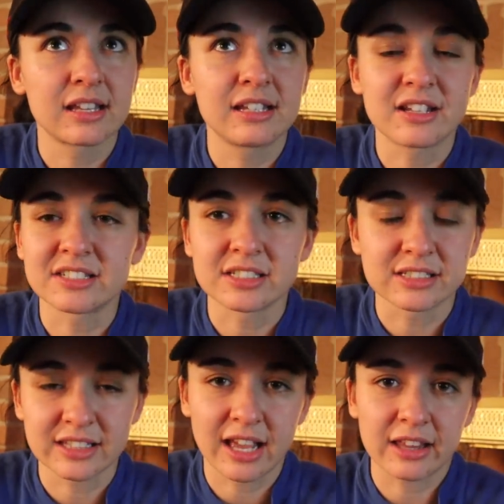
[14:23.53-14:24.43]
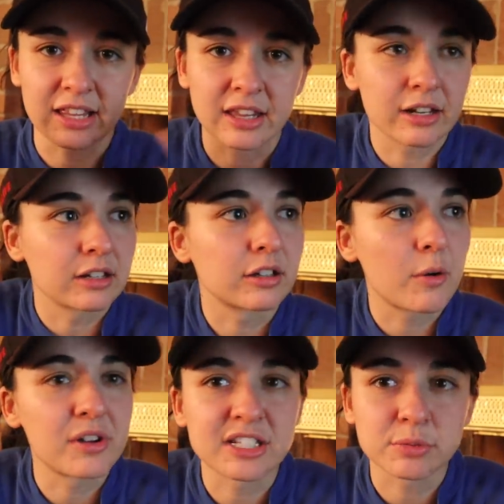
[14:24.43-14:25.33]
it doesn't, that, like, they're
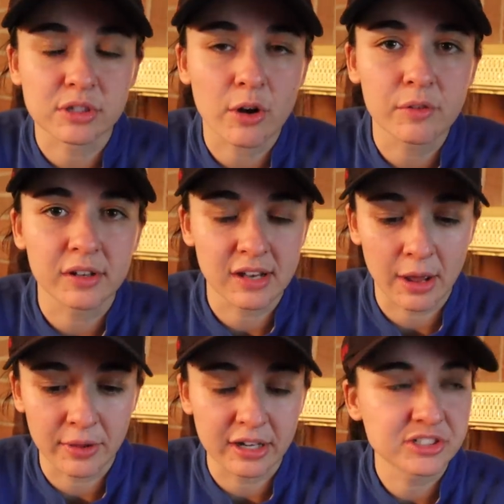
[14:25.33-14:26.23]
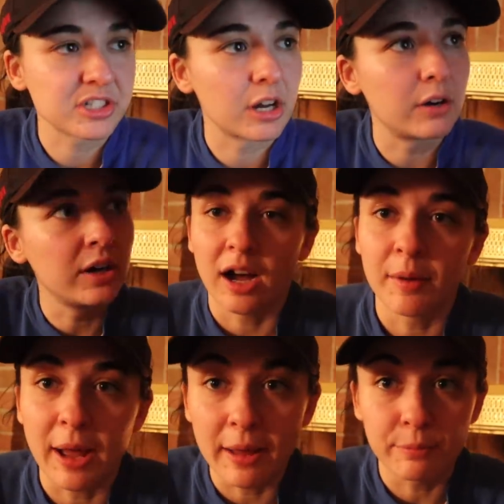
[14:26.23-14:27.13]
going nuts with COVID down there. So
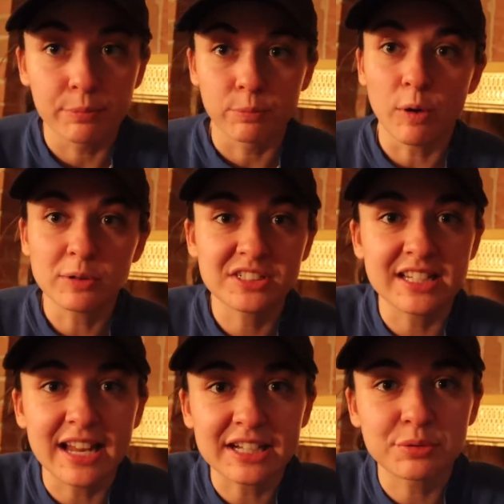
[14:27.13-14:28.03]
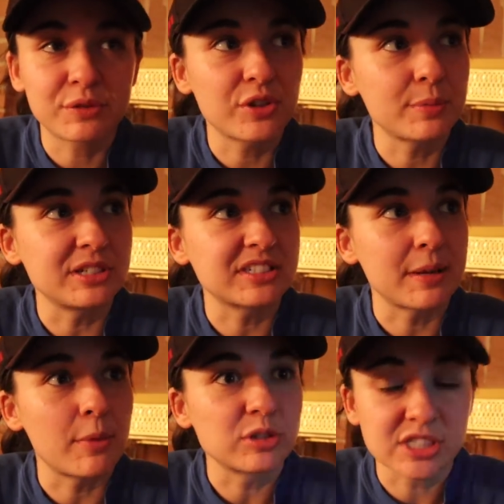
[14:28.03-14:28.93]
I won't see you next week for the Bills
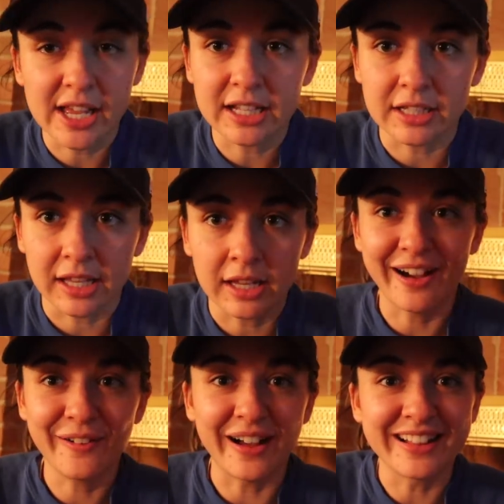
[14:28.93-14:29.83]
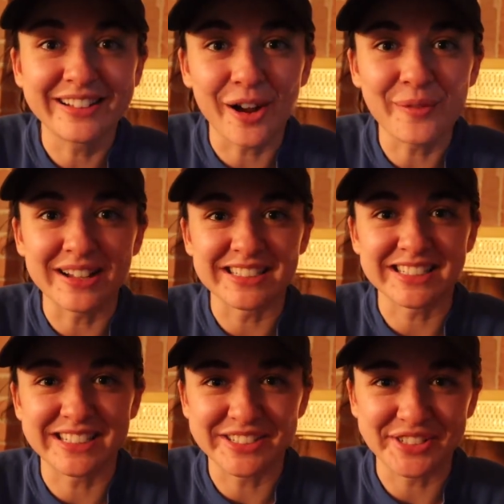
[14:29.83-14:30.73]
game, most likely. Oh well, go Bills.
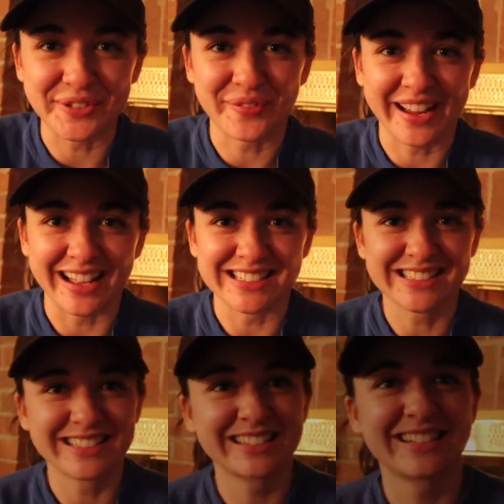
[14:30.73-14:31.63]
I'll see you soon. Bye, guys.